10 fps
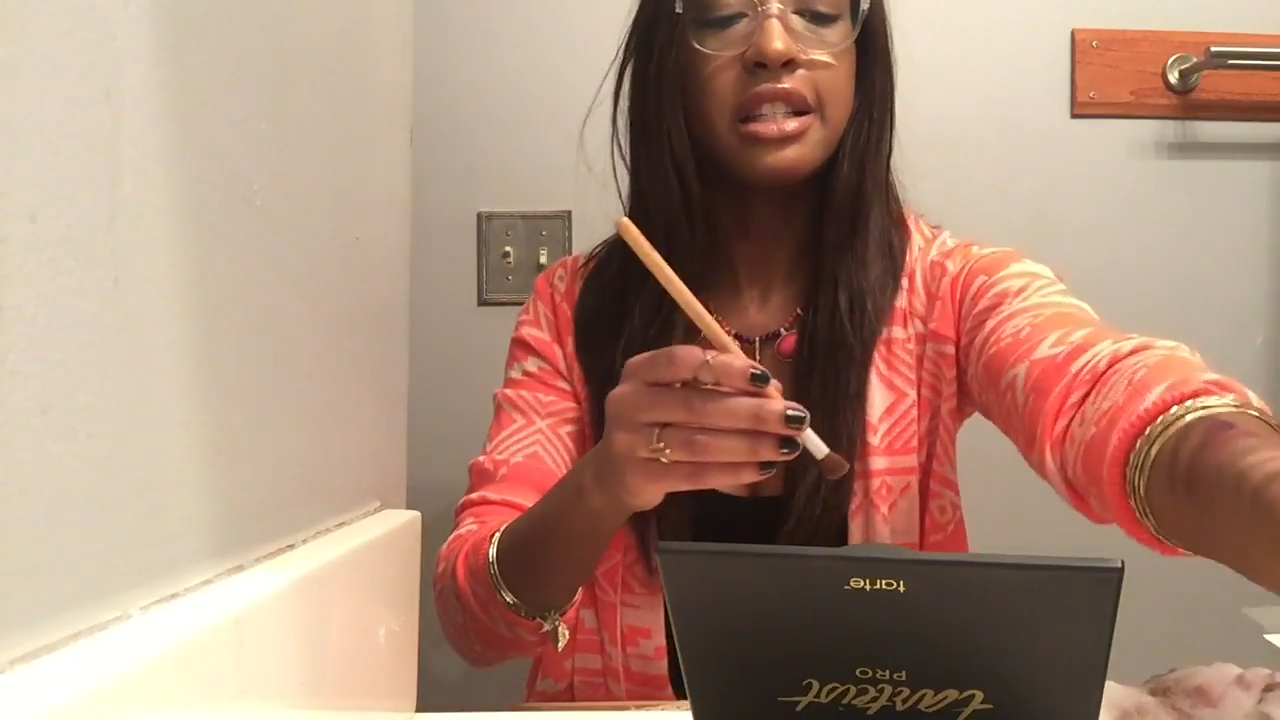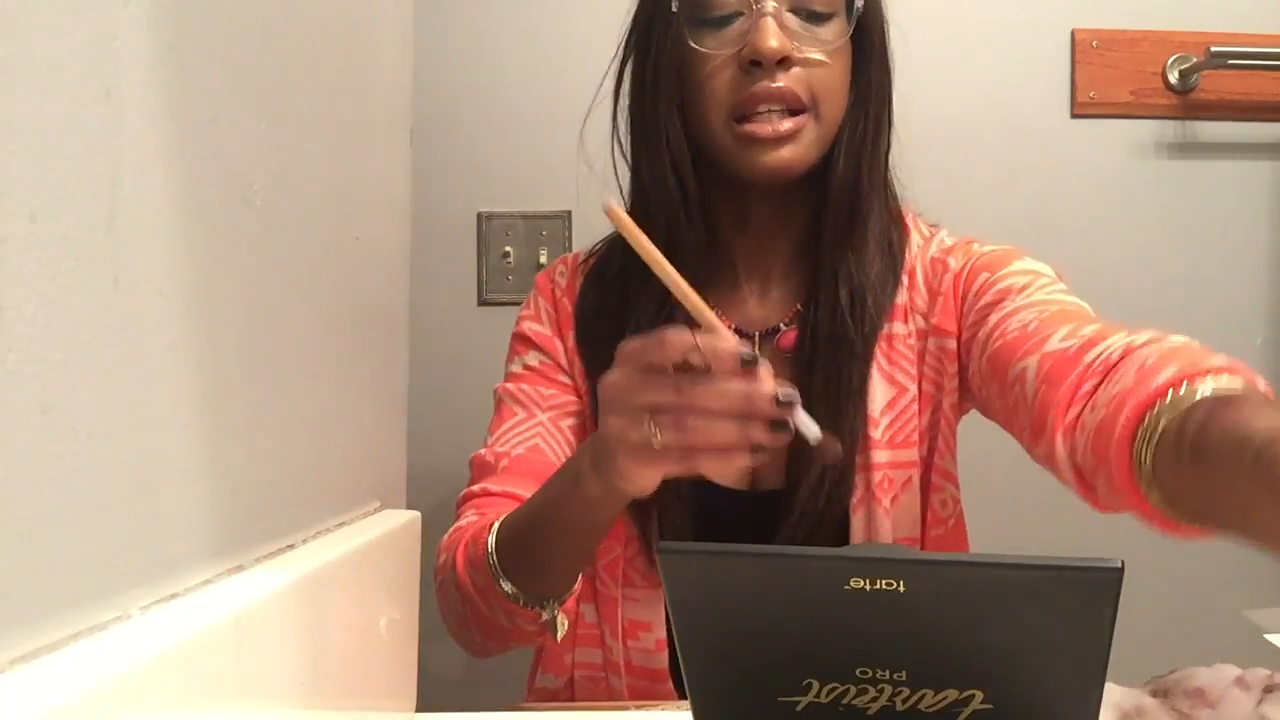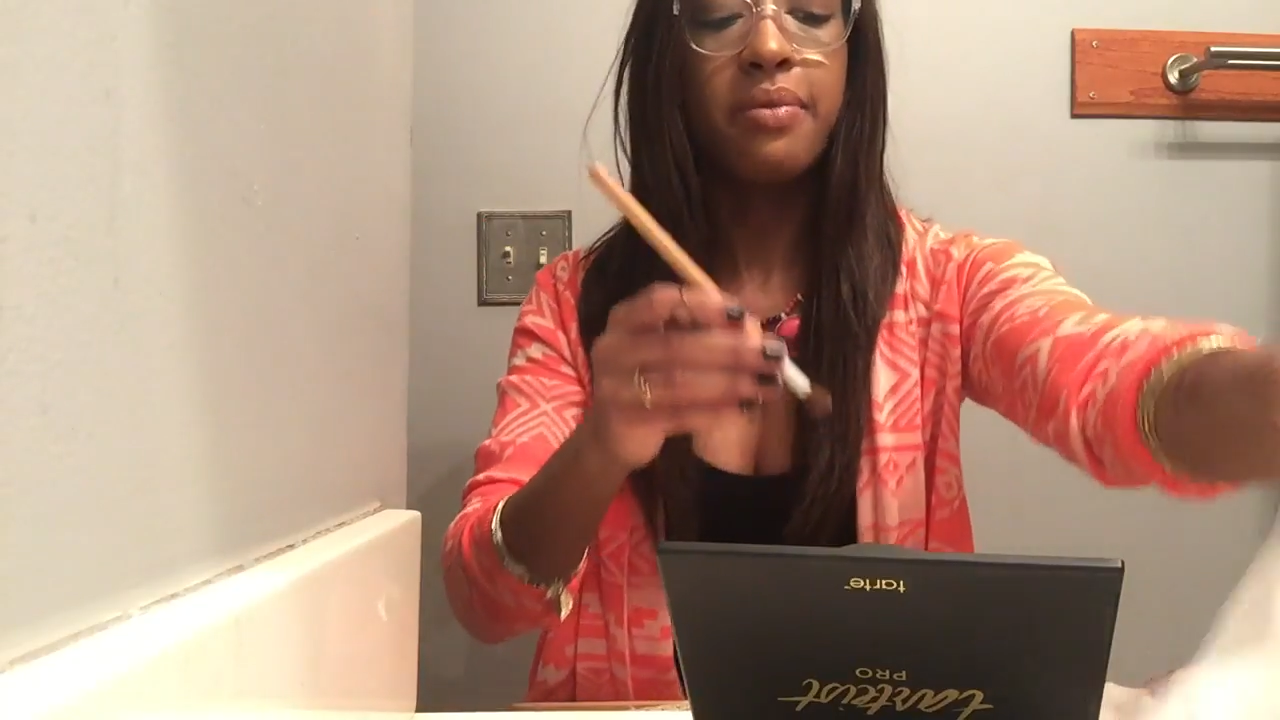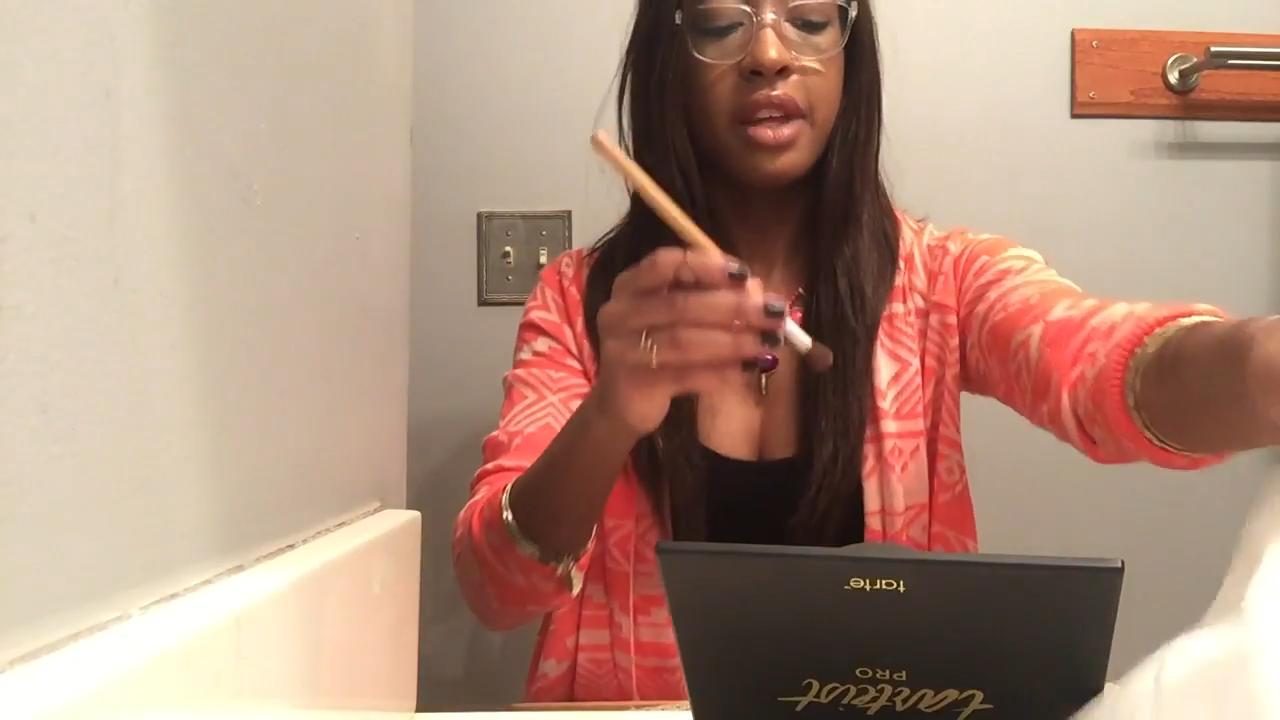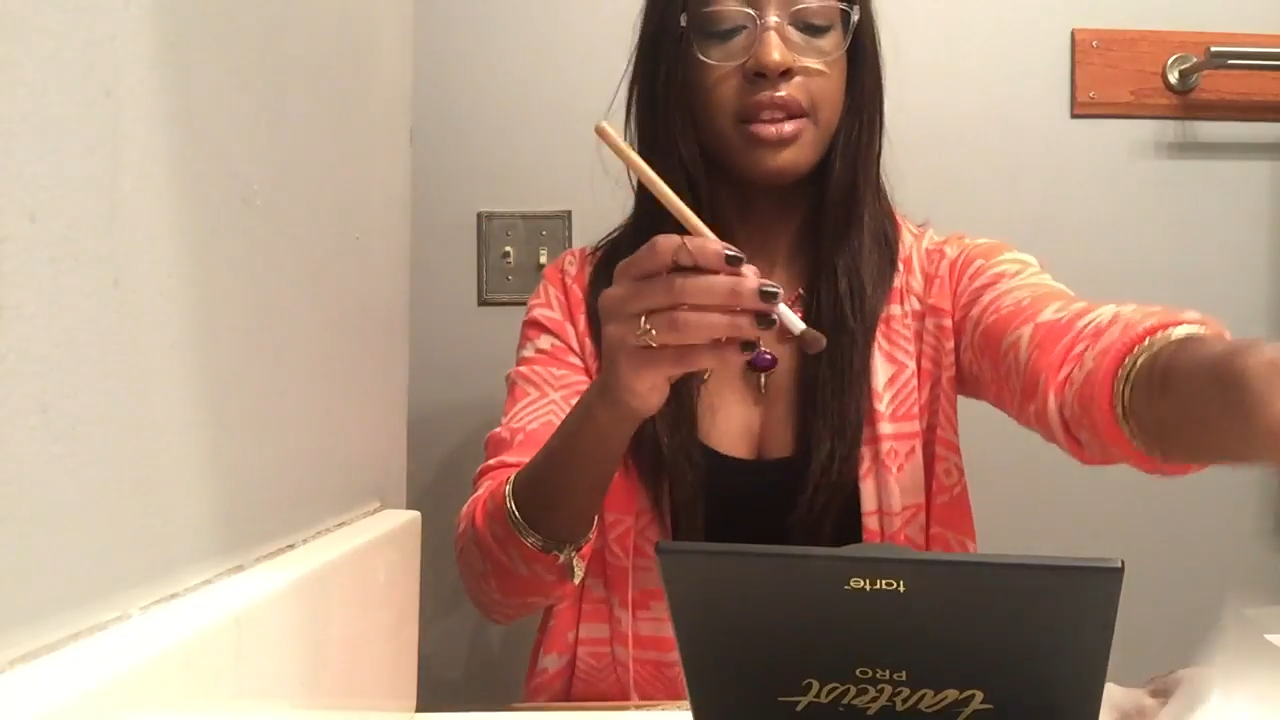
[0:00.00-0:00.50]
is
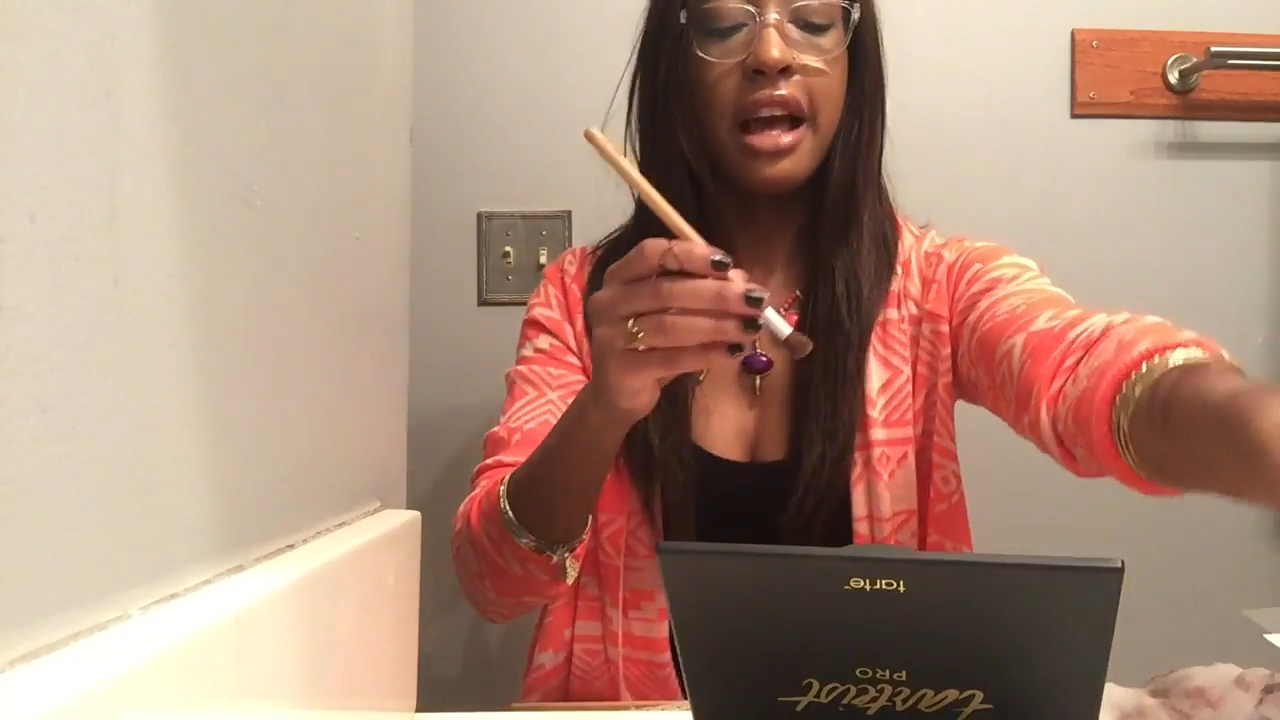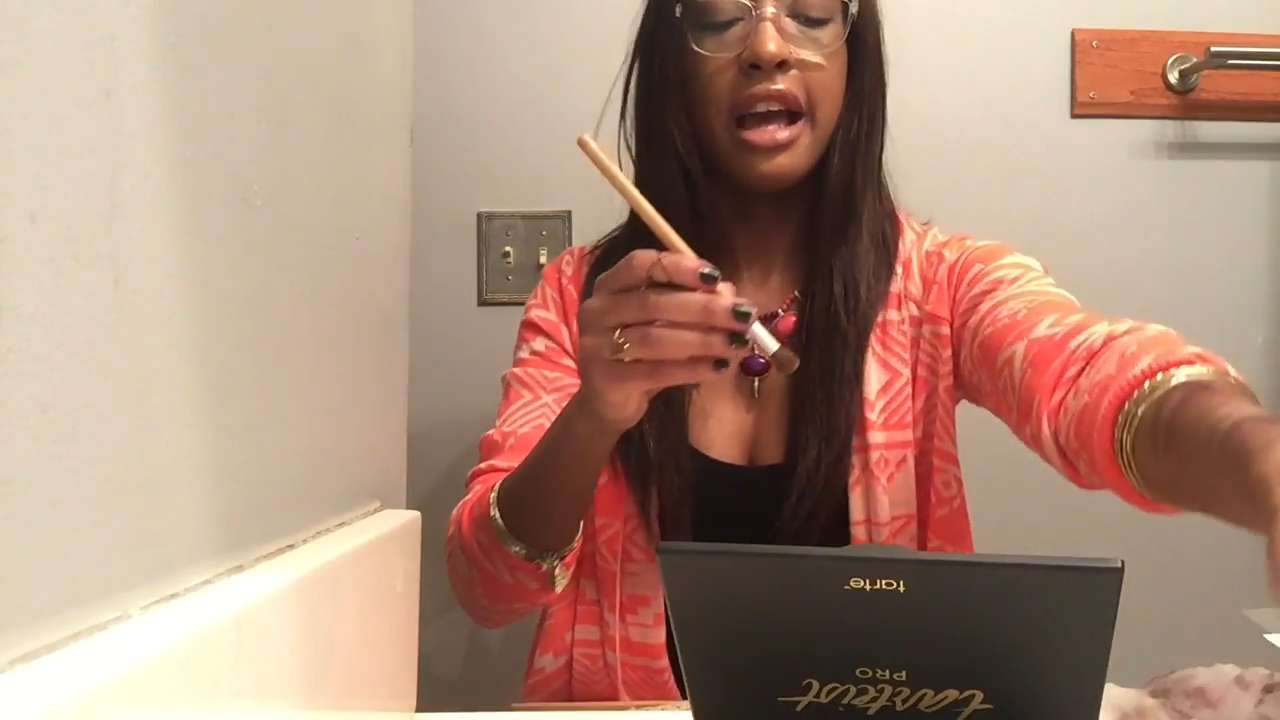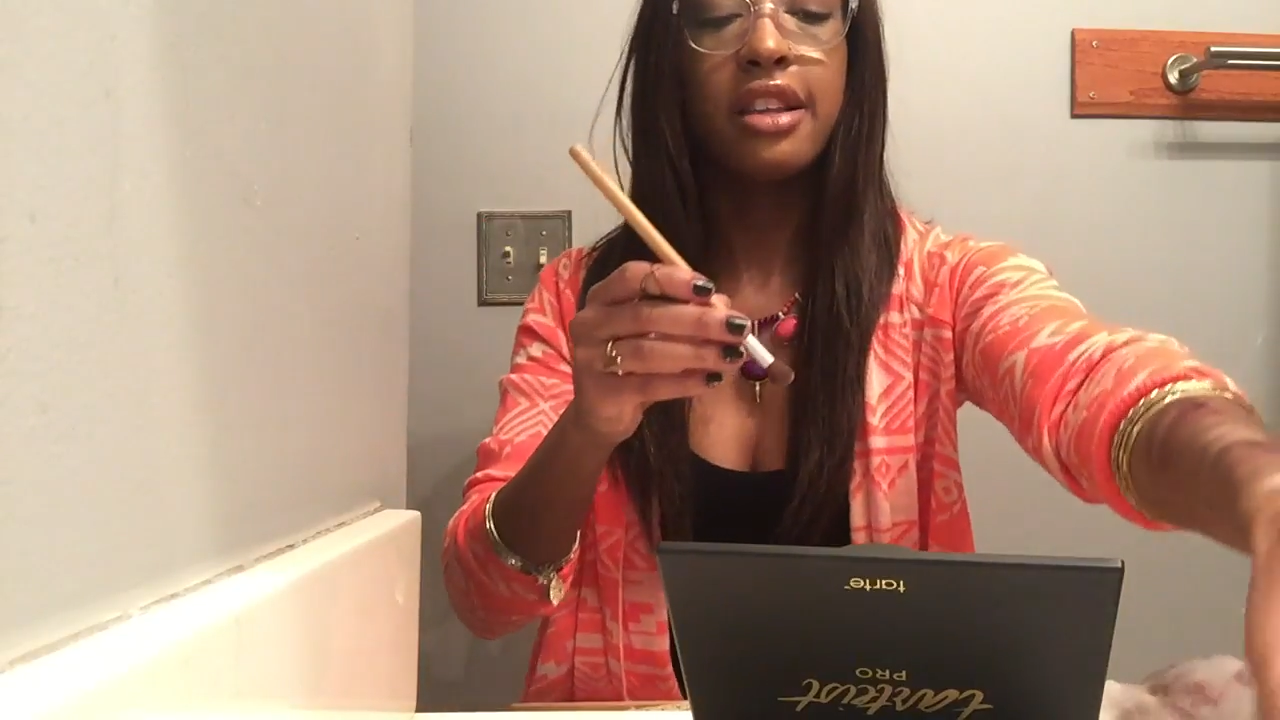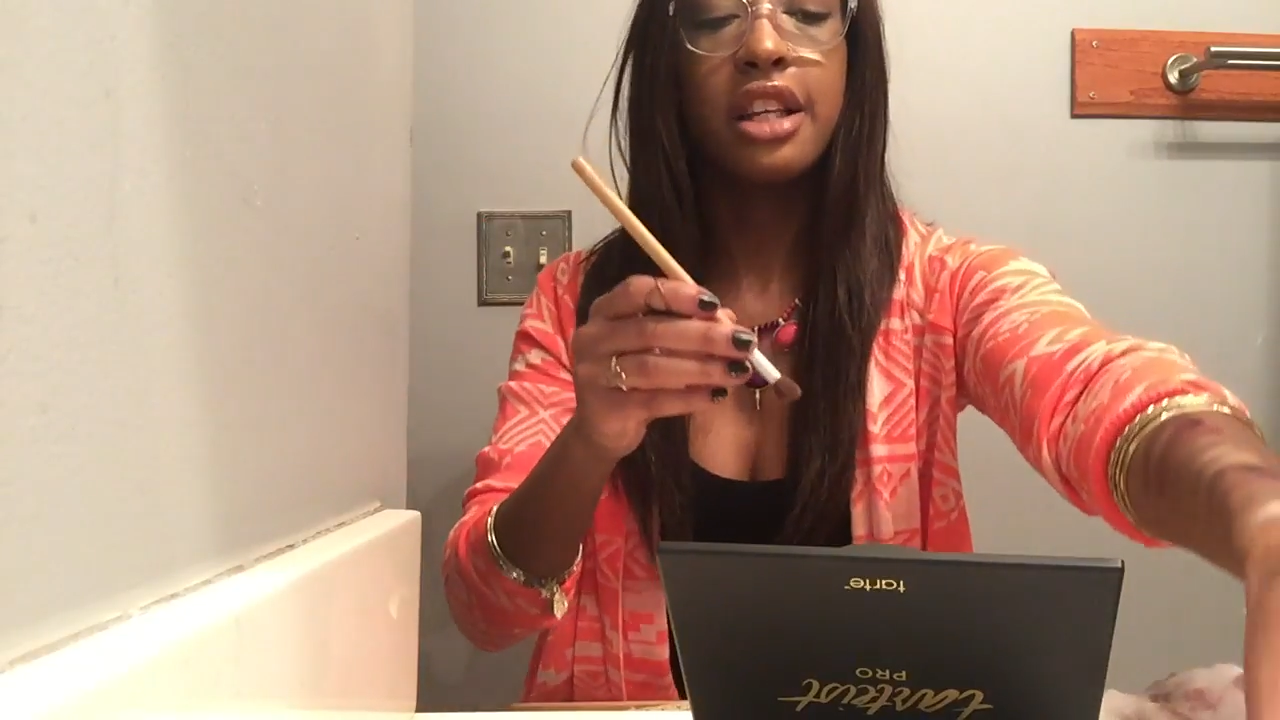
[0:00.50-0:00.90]
something that